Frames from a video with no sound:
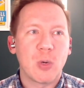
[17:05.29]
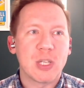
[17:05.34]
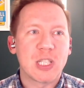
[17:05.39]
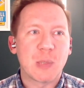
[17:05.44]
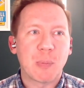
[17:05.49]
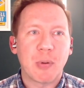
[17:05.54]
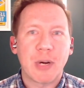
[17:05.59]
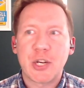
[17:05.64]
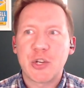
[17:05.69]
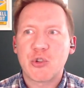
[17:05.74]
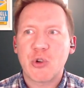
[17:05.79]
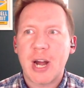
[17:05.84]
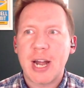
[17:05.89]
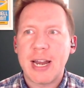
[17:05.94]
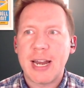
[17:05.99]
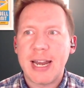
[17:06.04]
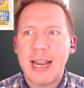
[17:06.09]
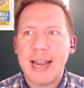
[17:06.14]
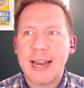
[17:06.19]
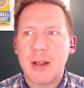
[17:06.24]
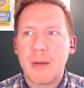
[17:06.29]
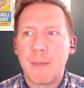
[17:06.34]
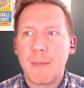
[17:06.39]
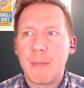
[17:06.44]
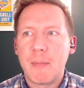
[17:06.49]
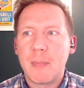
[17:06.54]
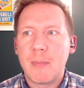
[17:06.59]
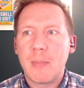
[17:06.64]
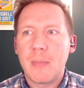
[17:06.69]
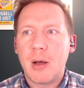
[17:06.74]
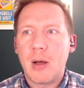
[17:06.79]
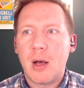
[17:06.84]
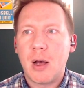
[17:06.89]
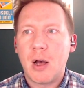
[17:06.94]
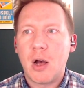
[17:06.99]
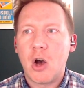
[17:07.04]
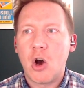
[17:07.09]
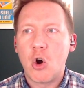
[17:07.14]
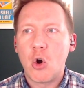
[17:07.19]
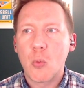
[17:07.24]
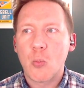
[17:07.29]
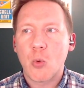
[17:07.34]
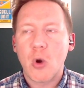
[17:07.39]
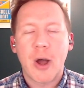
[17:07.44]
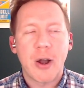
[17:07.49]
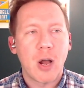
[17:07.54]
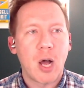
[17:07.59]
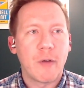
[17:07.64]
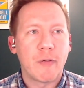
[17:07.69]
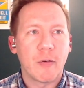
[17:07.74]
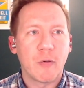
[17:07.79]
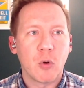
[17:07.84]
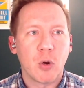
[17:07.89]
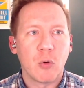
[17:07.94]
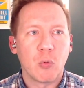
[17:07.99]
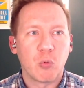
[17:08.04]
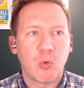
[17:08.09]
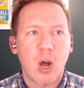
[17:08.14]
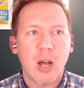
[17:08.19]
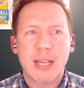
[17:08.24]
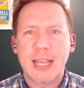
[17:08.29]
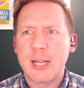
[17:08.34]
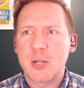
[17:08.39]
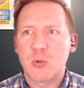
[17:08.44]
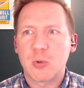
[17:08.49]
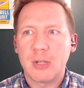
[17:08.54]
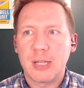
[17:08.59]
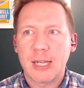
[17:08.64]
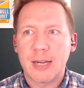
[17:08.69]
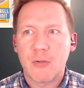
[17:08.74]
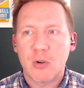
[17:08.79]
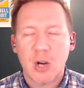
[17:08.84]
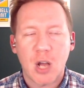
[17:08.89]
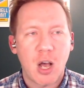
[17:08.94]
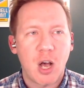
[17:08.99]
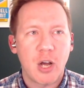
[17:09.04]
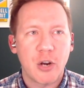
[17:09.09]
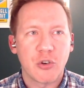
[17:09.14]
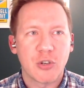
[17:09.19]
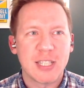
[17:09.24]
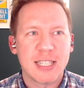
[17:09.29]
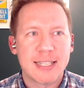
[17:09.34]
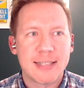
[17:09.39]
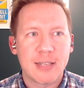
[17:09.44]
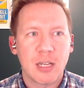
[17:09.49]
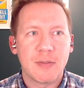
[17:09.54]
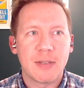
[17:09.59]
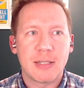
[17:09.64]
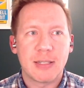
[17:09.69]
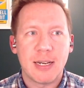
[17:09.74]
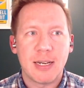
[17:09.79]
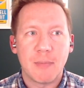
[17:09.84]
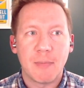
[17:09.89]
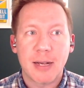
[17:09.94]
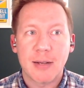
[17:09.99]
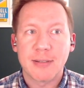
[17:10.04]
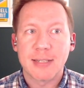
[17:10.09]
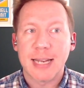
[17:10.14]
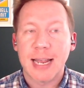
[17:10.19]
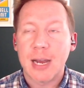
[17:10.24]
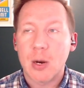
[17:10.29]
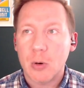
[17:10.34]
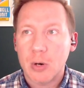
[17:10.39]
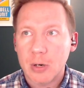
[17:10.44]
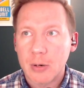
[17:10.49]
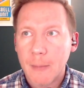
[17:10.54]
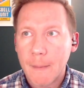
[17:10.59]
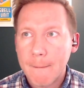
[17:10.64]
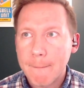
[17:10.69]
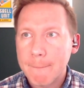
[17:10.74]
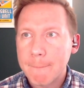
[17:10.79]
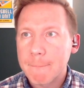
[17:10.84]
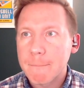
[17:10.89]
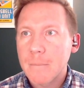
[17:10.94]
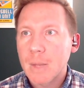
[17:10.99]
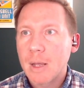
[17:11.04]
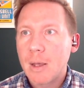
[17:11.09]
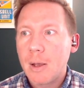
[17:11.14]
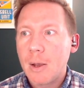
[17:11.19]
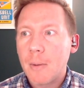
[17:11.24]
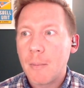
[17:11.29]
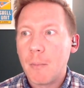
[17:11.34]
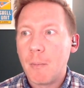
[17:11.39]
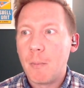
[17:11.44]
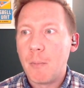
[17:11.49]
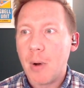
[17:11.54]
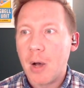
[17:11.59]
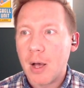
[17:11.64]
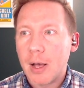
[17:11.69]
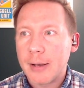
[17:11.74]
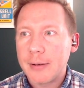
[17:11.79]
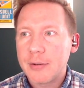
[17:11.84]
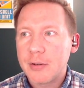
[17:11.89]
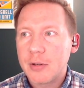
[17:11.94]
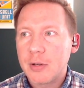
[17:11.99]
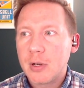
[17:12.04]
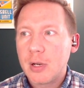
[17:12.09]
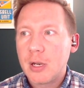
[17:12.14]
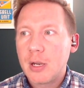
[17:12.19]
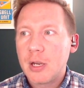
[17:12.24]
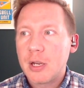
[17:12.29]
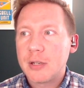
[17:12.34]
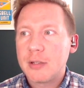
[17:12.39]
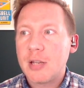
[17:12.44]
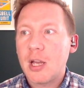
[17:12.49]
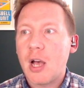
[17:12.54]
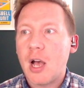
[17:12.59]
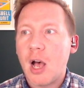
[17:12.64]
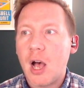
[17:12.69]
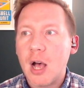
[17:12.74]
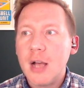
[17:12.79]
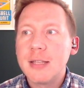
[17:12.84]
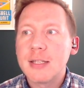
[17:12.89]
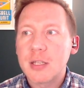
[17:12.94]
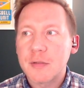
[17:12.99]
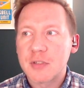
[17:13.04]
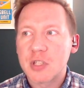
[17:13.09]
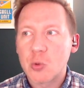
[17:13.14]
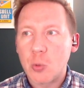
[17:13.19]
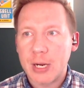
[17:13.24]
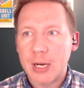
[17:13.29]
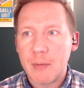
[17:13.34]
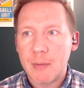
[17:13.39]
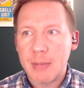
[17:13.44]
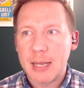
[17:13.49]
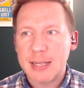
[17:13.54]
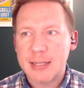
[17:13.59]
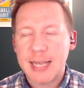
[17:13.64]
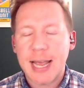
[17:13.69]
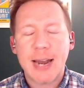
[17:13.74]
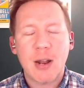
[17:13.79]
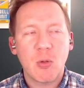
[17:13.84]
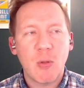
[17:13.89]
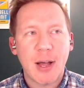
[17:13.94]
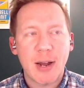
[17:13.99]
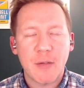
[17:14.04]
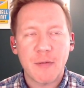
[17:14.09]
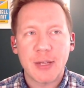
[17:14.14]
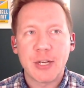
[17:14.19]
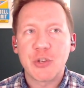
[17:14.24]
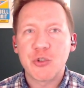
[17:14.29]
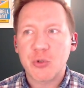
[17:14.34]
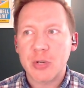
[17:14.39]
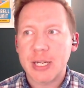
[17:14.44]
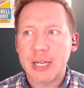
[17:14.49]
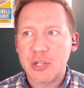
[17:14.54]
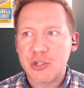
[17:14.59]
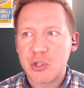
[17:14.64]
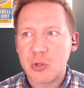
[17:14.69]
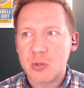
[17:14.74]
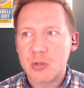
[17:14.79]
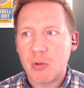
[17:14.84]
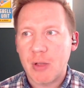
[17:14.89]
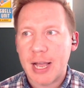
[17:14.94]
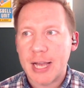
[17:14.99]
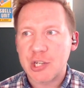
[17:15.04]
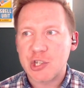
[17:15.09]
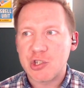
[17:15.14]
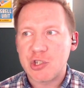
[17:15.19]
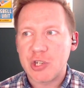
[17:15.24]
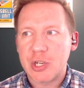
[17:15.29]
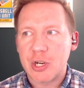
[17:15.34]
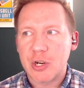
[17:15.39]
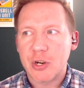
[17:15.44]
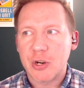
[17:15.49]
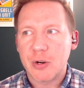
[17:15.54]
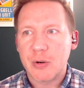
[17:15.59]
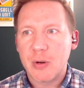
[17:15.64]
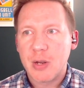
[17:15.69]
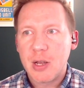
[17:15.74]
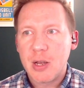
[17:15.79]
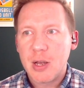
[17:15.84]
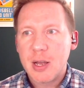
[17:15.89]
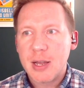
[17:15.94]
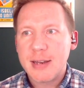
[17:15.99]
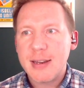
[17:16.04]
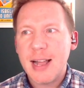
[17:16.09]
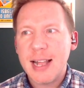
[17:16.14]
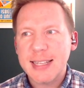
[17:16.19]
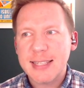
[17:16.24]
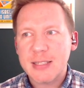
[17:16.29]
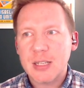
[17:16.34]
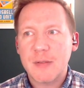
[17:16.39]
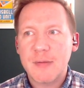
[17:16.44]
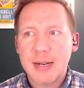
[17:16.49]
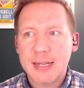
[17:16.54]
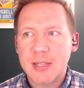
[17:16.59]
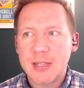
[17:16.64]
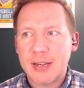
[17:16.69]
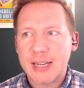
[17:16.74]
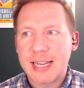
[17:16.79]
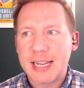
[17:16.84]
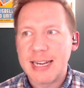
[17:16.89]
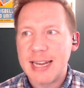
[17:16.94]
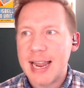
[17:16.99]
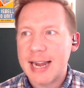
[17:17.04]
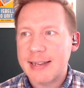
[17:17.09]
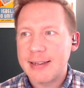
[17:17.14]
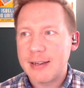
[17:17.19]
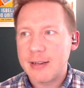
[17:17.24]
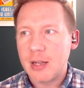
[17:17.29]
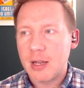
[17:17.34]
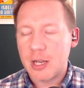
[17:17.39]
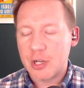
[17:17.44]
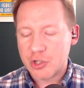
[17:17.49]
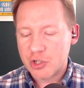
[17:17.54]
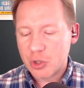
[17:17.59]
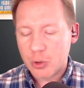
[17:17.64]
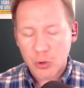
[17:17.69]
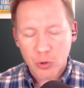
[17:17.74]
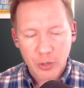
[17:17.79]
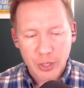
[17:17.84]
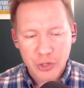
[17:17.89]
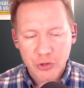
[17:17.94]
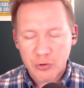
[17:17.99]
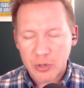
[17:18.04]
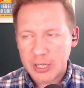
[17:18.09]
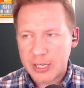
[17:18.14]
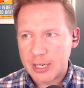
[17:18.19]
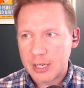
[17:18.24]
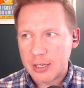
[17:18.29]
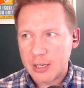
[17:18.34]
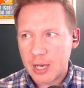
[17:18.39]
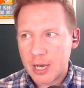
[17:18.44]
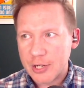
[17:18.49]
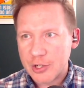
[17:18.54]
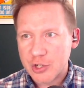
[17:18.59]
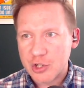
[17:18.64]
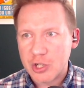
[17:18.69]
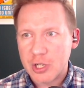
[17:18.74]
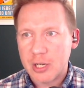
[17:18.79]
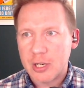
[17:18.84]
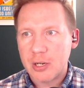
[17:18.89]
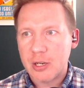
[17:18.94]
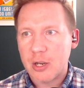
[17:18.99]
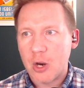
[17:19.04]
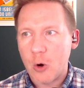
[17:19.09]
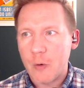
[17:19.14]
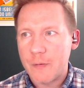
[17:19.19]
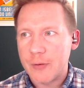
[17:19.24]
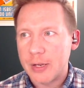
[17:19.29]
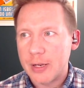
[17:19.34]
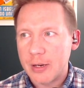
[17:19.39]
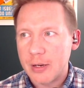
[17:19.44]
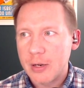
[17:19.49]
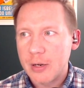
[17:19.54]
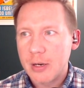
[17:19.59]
spring training. He hit a home run off of a Rockies reliever at 117 miles an hour. But tons of swing and miss. Had a lot of injury issues last year. Not stuff necessarily connected. Shoulder injury, concussion, COVID.